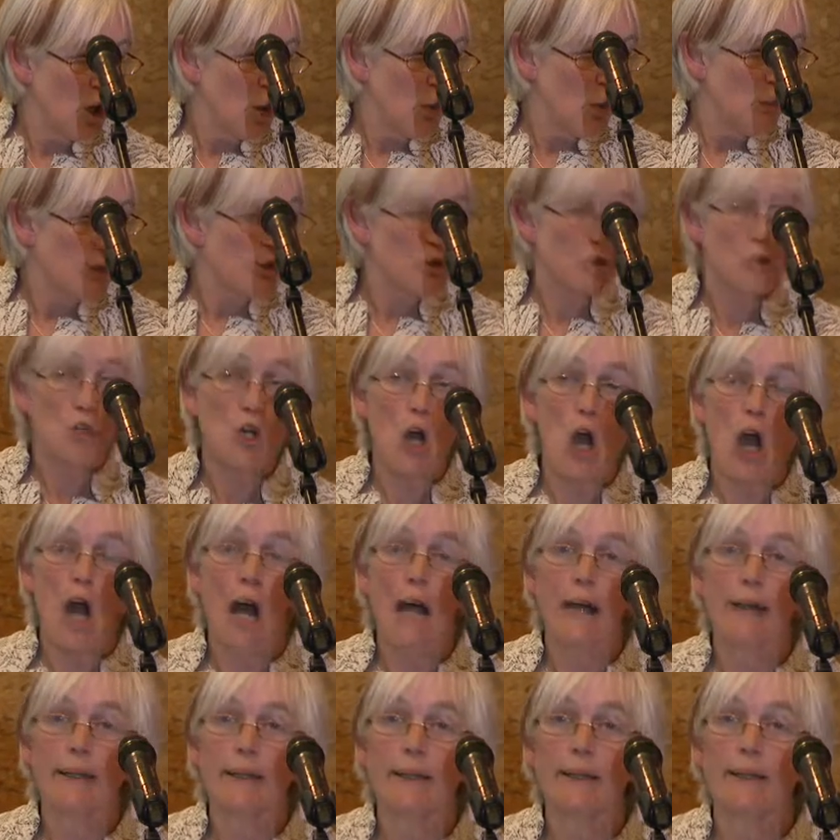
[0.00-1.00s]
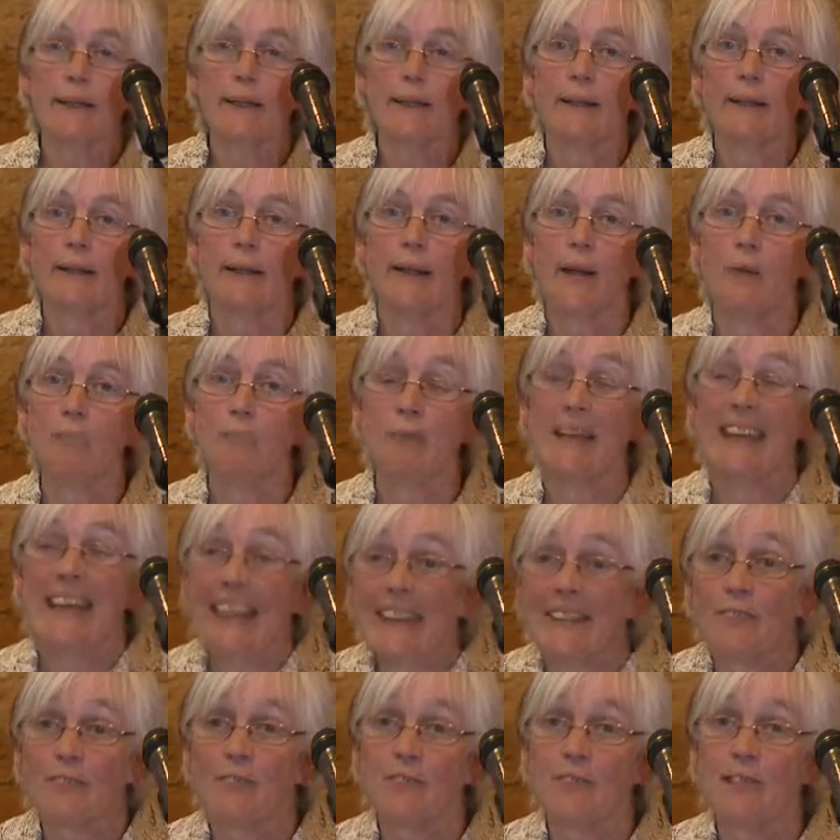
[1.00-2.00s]
We try and be
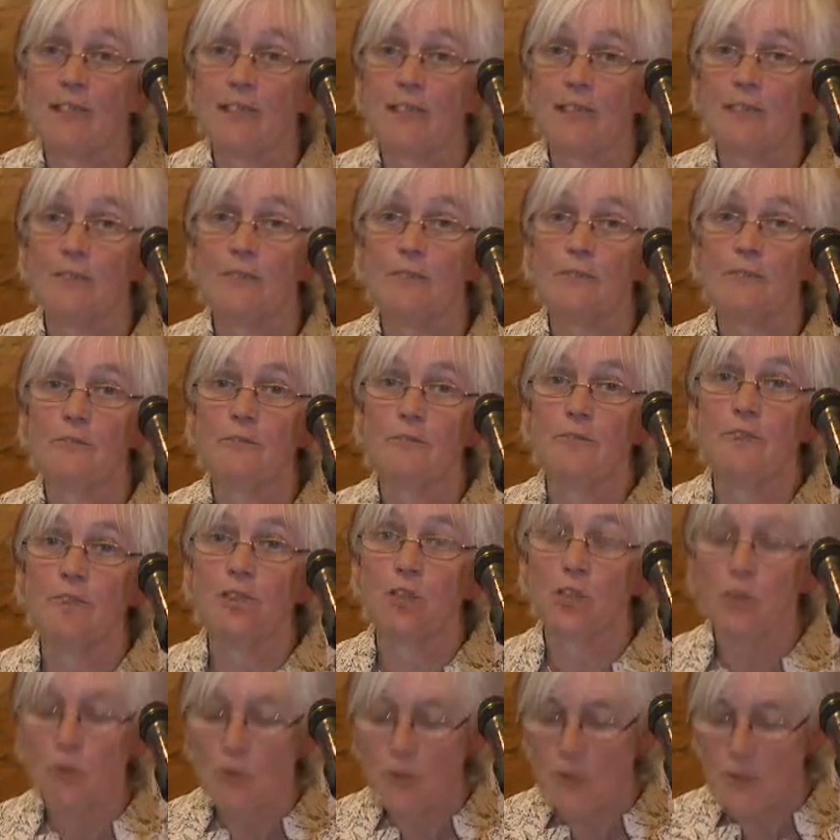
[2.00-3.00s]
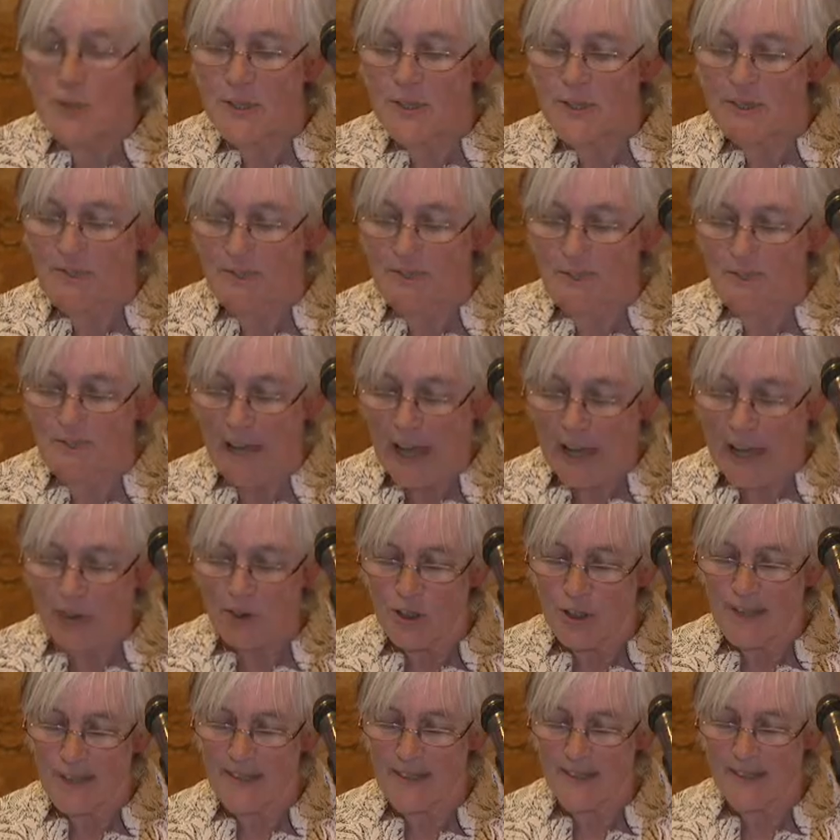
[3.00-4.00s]
innovative and use
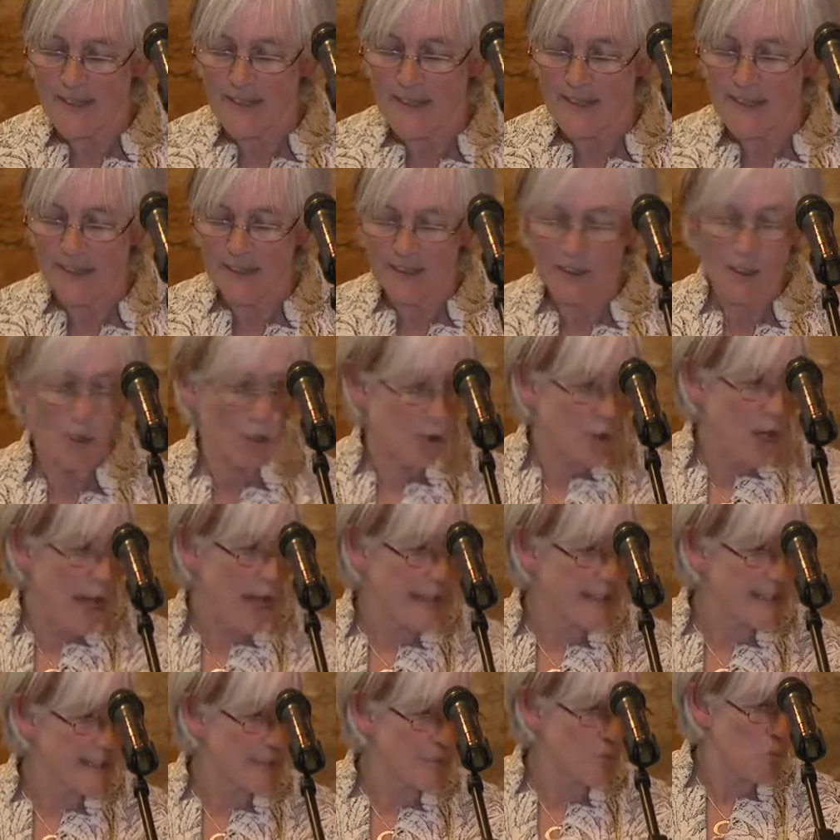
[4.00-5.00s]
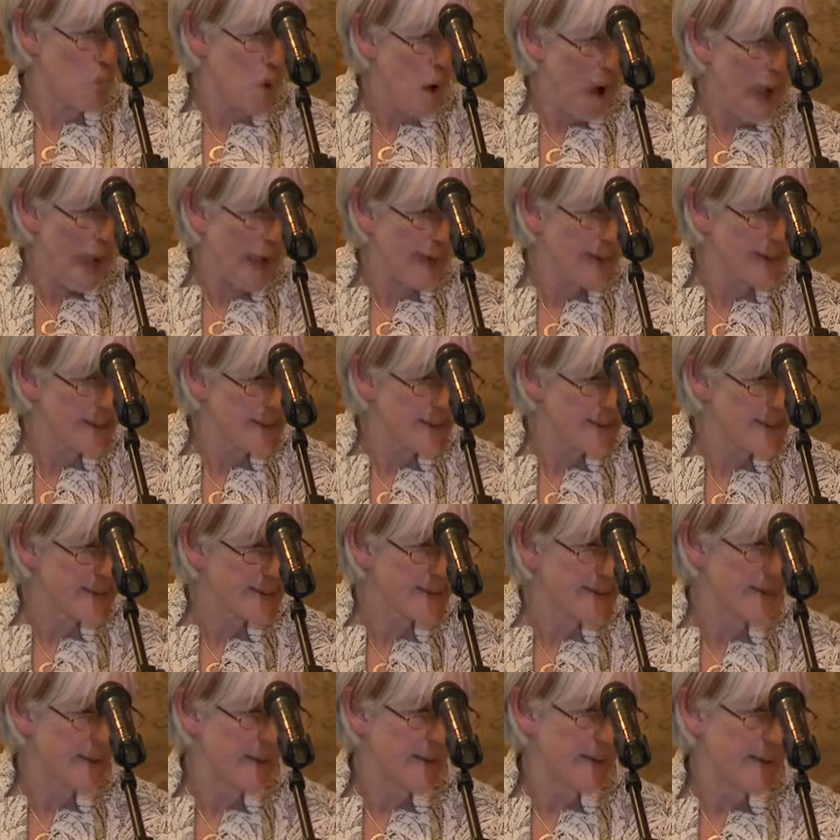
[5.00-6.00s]
various creative
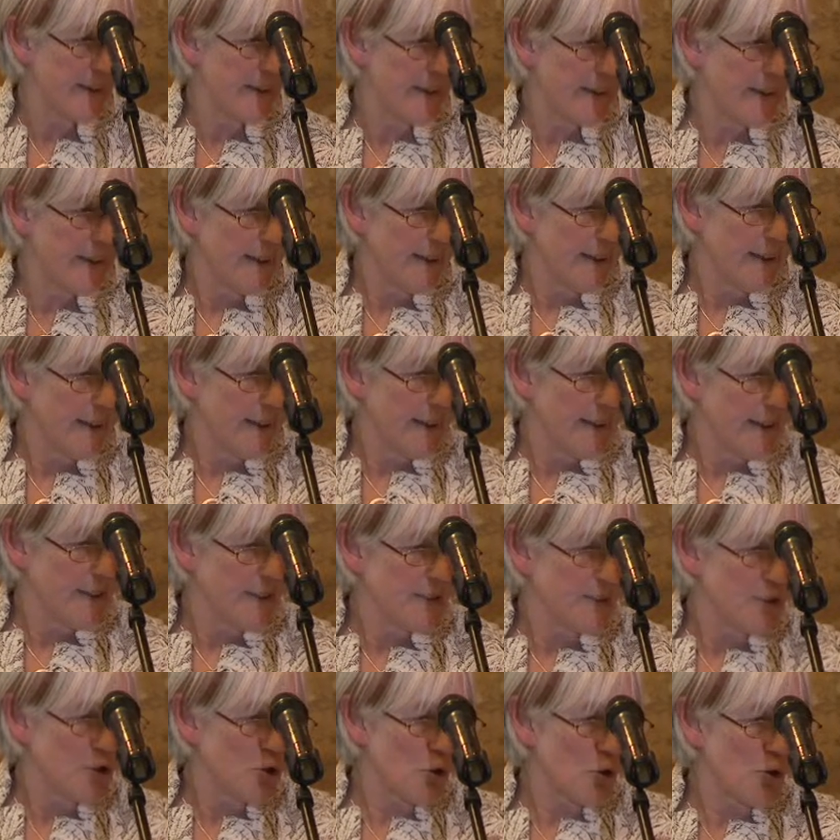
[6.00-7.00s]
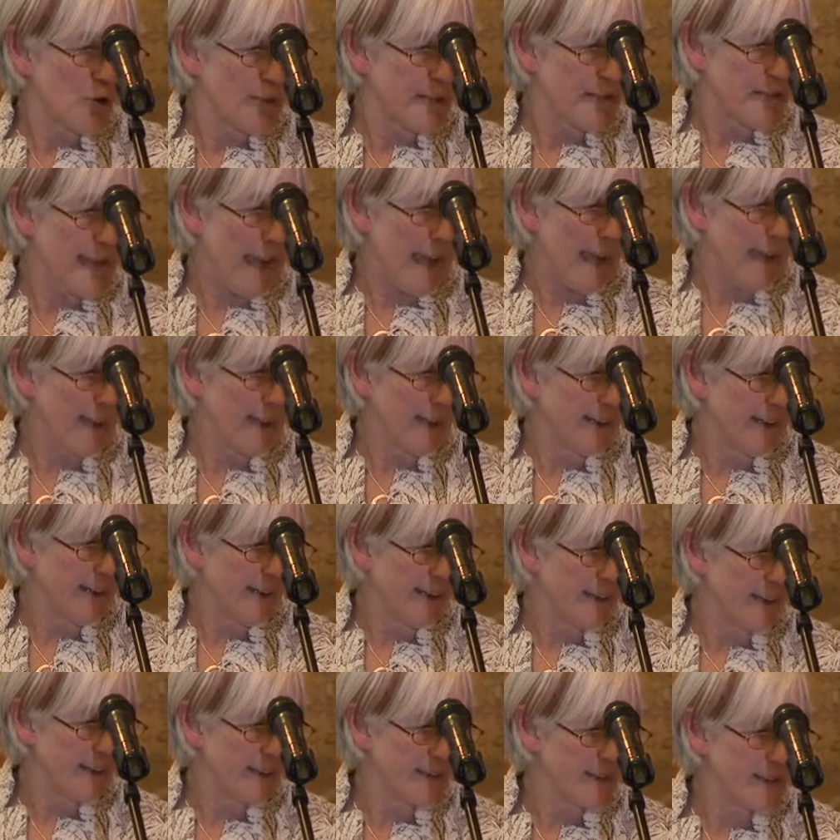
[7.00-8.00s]
ways:
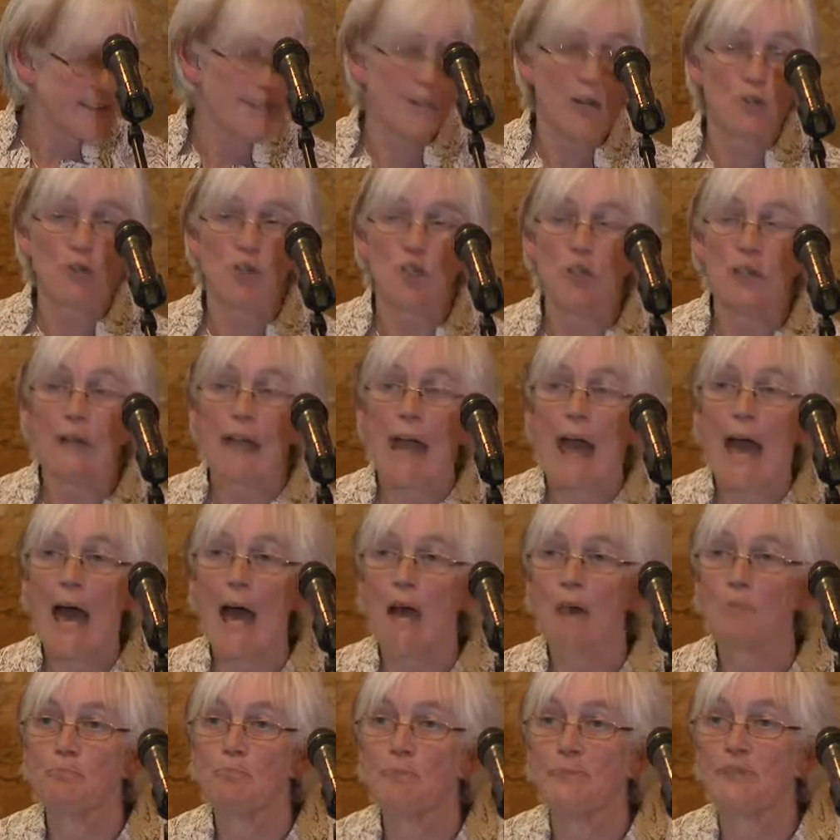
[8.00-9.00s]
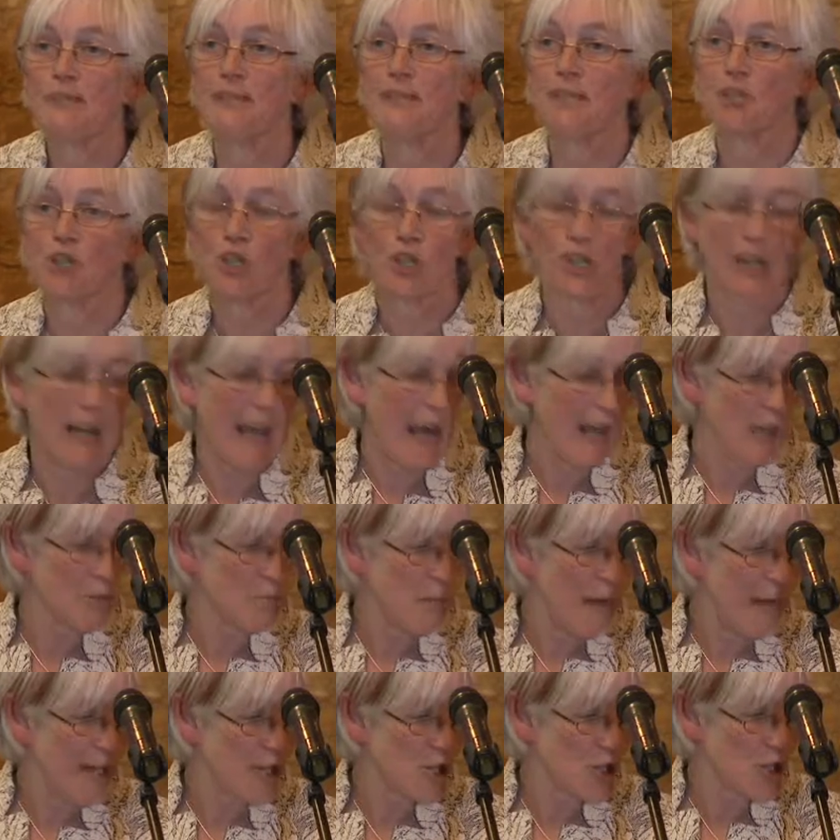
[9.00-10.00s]
storytelling, social labs, digital
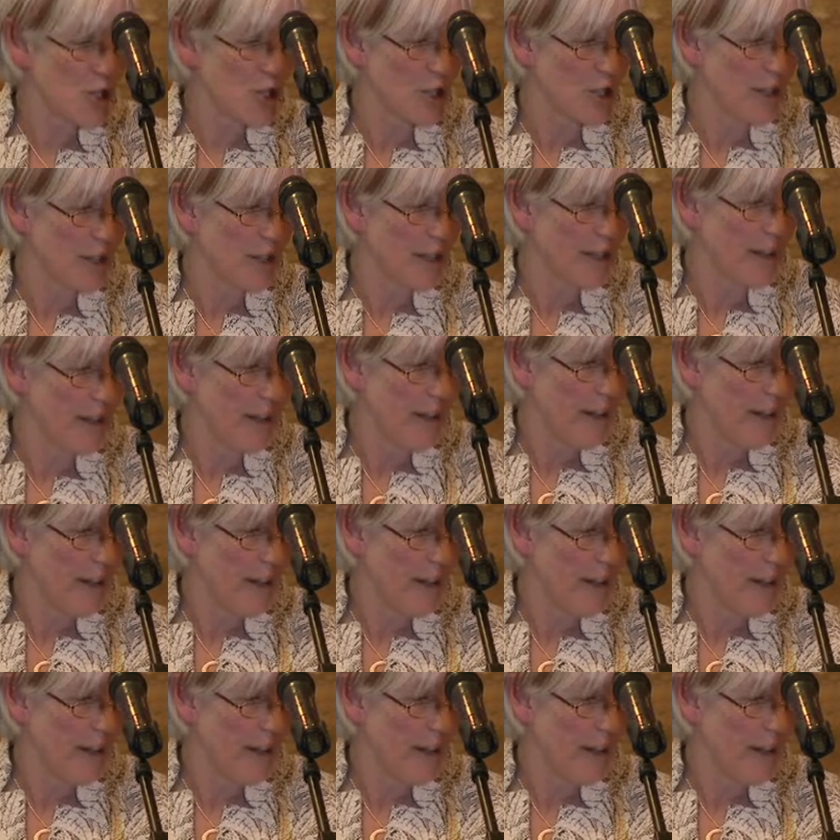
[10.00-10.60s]
animation,